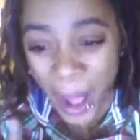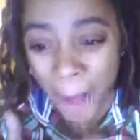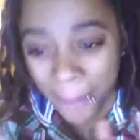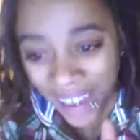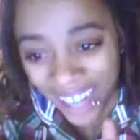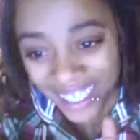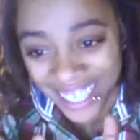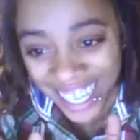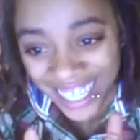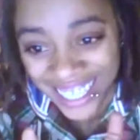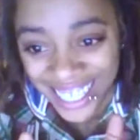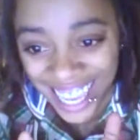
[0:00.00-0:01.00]
But I just
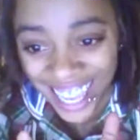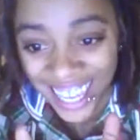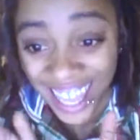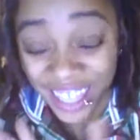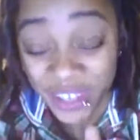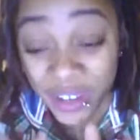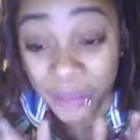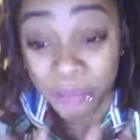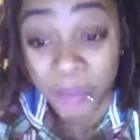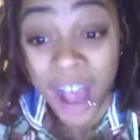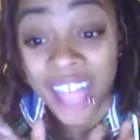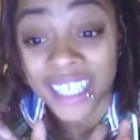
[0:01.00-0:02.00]
had to say that. You can
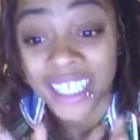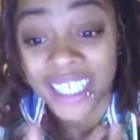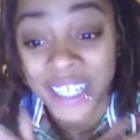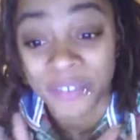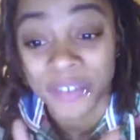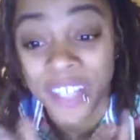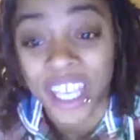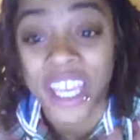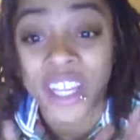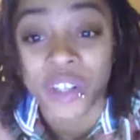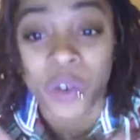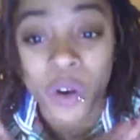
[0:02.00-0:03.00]
positively
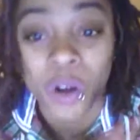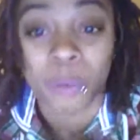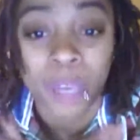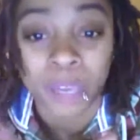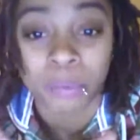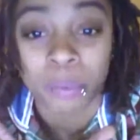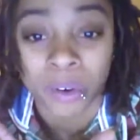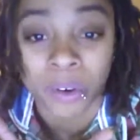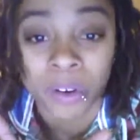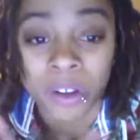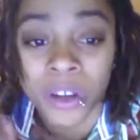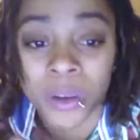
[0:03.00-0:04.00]
ignore people
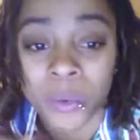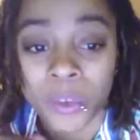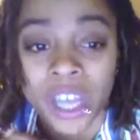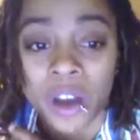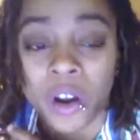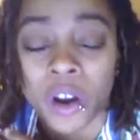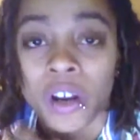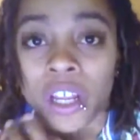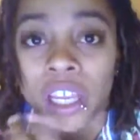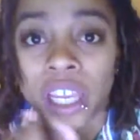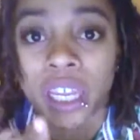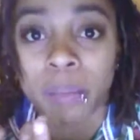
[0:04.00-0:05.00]
without
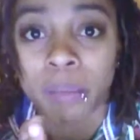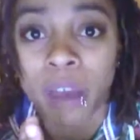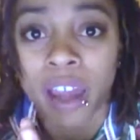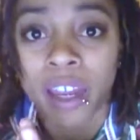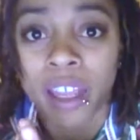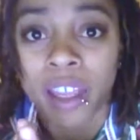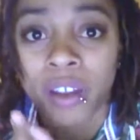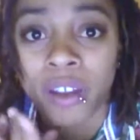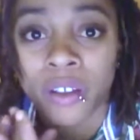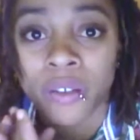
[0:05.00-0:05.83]
hurting anybody